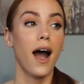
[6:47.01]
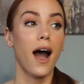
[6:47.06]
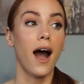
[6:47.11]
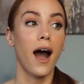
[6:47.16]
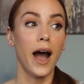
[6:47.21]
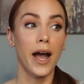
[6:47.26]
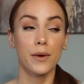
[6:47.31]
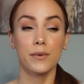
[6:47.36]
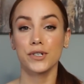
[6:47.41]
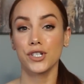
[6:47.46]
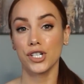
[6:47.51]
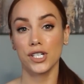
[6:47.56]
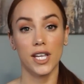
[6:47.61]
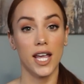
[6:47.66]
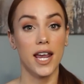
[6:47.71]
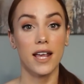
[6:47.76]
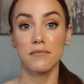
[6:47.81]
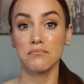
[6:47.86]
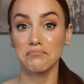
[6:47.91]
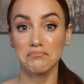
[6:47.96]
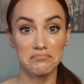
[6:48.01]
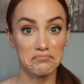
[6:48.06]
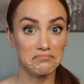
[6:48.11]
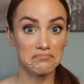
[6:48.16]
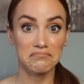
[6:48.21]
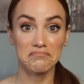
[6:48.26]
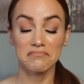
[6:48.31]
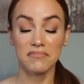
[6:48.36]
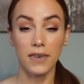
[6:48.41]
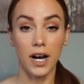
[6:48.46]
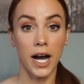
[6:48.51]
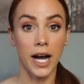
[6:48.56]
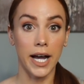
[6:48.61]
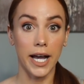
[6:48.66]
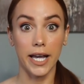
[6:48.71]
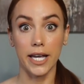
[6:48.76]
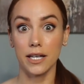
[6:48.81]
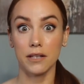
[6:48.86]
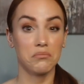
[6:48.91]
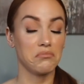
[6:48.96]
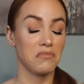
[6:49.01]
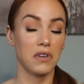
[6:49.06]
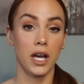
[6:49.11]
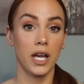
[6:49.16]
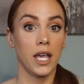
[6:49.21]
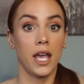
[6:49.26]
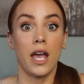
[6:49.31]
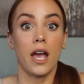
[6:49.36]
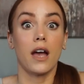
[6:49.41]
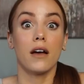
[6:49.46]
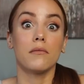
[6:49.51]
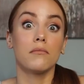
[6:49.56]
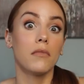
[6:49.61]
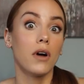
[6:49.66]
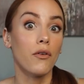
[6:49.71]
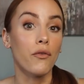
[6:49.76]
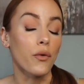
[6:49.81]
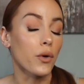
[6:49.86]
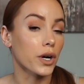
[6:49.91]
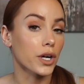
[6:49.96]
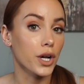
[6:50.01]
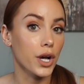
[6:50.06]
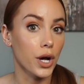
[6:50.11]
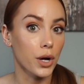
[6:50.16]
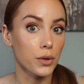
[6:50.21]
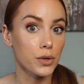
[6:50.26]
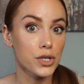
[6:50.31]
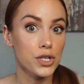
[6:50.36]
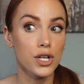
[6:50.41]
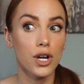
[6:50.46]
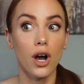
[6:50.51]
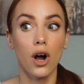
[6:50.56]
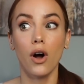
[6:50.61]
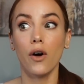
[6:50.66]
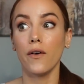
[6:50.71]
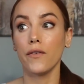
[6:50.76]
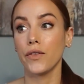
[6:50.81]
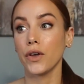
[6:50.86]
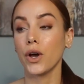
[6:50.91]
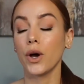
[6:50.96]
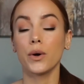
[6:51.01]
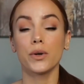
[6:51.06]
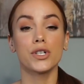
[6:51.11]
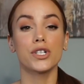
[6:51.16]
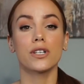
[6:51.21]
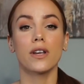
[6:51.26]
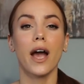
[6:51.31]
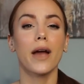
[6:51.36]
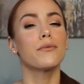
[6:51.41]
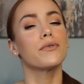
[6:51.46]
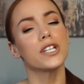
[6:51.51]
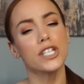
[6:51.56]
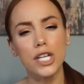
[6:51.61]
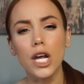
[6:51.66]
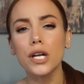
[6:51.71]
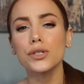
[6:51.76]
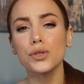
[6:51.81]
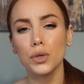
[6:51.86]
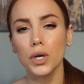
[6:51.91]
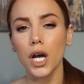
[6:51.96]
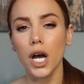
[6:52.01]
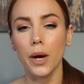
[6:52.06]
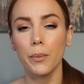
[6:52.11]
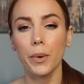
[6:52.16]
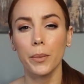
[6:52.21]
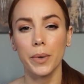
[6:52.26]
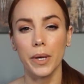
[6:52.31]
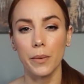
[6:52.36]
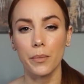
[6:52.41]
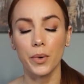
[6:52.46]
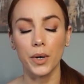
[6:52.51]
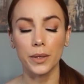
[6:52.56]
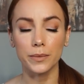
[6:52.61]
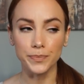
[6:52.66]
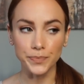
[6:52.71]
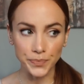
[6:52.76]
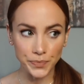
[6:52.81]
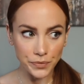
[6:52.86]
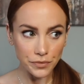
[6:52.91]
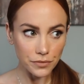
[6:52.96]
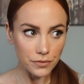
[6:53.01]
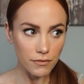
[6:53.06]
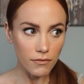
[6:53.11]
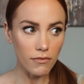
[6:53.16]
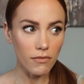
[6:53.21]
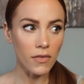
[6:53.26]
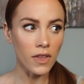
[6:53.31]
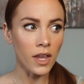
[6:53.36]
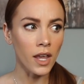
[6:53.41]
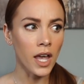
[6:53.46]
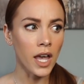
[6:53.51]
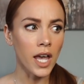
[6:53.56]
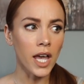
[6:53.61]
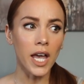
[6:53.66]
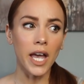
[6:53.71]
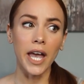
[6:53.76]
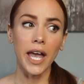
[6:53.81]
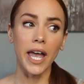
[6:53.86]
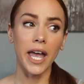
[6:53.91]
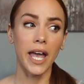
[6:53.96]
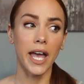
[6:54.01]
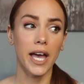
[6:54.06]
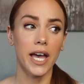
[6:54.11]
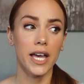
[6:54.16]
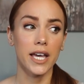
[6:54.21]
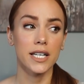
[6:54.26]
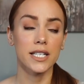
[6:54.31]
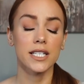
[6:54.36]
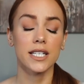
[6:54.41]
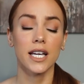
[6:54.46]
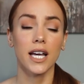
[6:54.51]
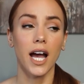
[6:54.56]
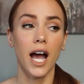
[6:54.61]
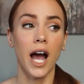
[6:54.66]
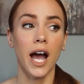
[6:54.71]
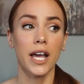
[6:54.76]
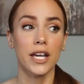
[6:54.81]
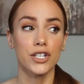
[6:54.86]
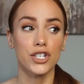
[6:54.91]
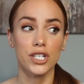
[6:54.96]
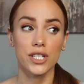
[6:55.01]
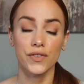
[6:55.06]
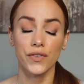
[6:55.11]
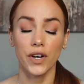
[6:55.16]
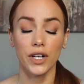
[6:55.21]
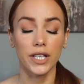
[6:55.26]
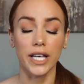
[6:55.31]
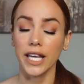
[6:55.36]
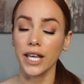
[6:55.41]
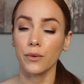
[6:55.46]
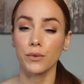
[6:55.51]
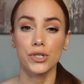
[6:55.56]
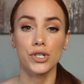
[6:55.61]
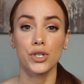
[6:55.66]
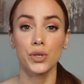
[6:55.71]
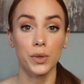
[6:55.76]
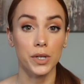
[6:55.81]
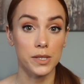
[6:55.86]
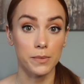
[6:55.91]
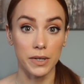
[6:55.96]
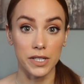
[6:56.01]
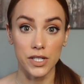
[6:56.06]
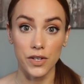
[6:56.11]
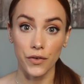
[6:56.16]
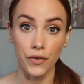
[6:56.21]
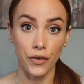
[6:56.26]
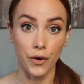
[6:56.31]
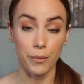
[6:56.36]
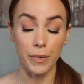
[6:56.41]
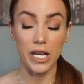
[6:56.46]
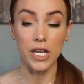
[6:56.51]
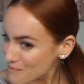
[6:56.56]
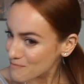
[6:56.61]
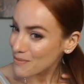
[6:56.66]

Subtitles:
I was just like, I can't afford a coach. All of the coaches, I reached out to a couple people, and I just felt like it was too expensive for me.